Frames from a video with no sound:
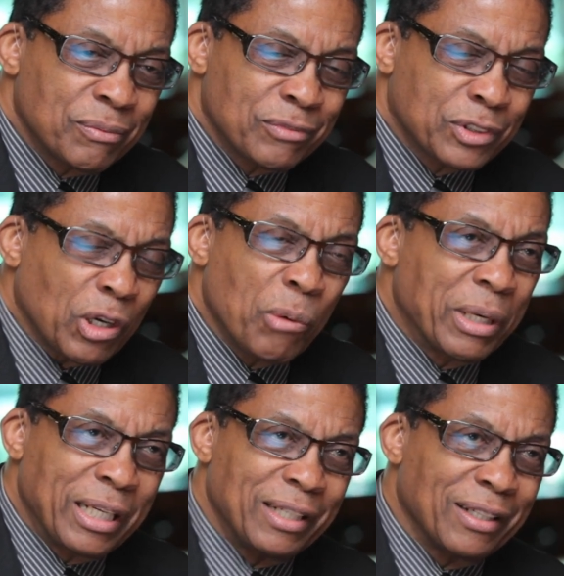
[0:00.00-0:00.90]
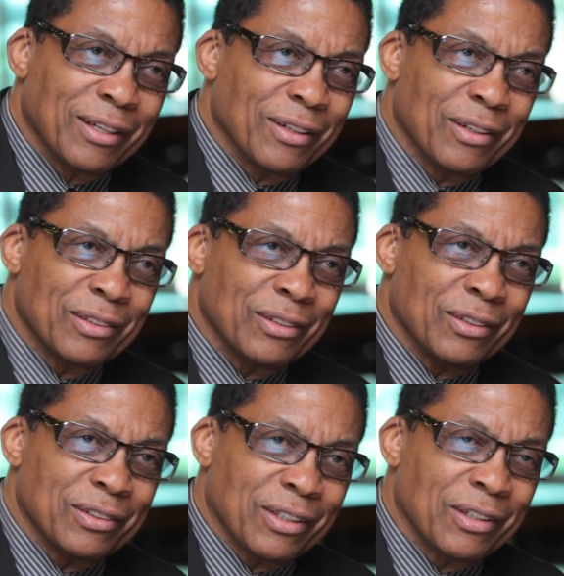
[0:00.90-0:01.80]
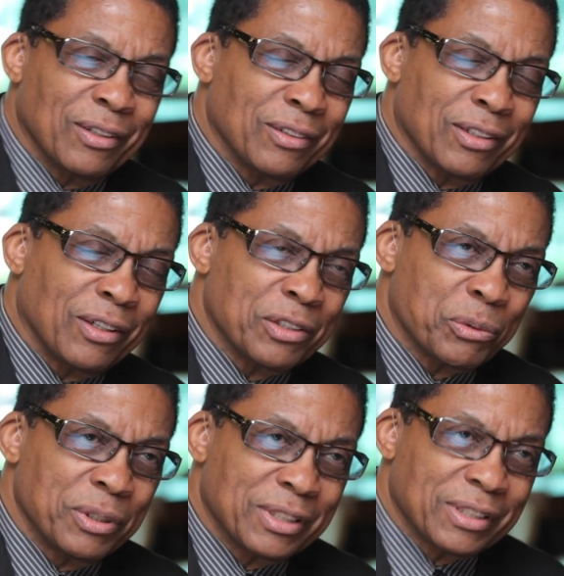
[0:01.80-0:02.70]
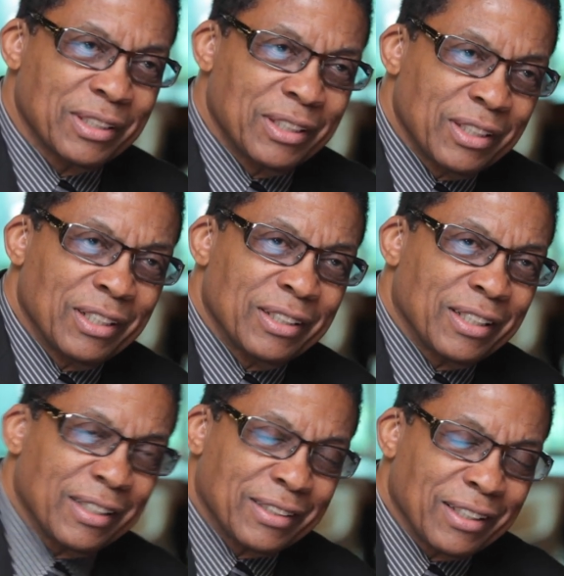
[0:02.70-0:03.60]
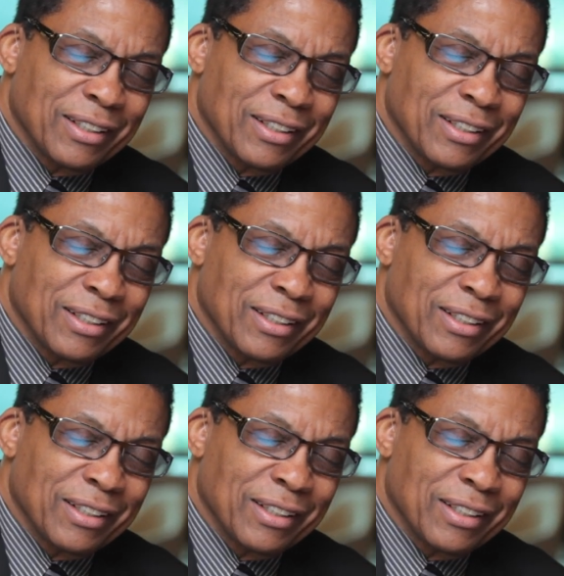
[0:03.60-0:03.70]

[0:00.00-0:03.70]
so many other countries that